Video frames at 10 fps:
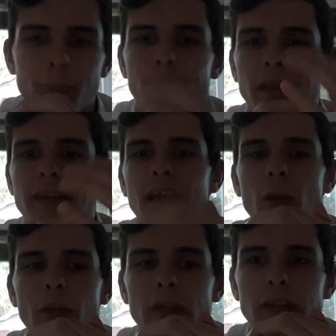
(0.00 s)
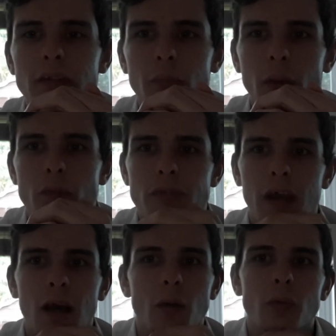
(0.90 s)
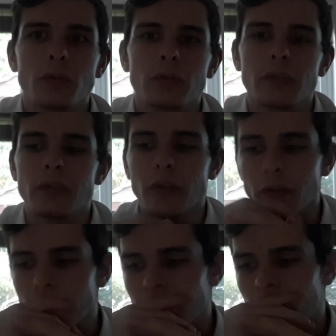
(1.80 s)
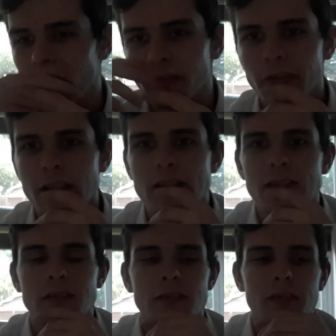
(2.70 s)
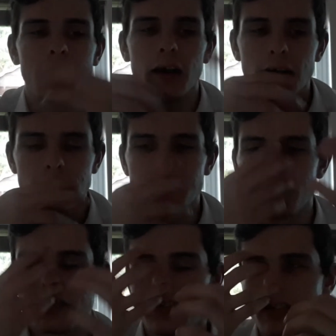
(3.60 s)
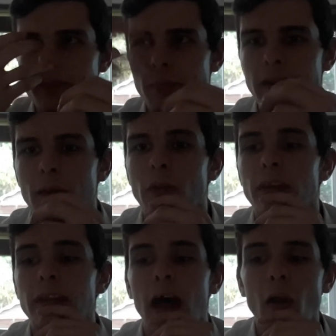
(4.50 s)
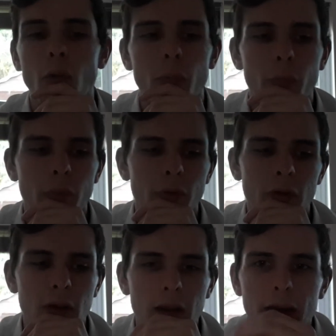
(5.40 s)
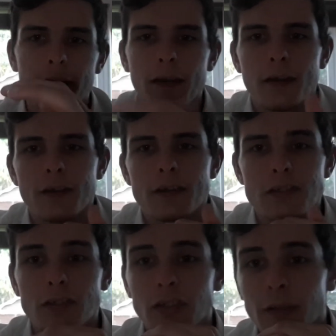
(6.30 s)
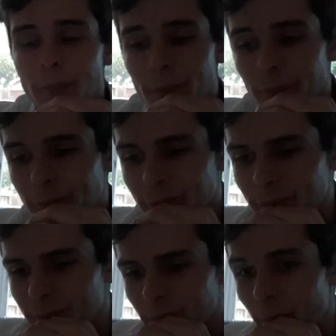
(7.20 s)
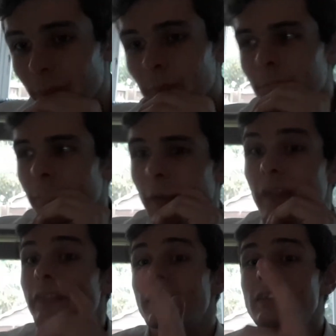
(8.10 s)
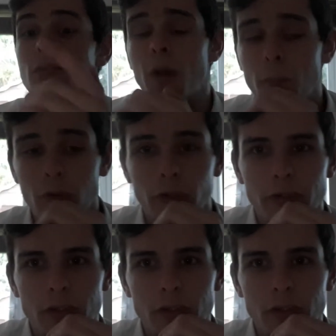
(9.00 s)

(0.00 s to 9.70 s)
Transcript: been there when I needed, when I was down, and like all of this and that, and she's been there when I need help. So, this is what I'm going to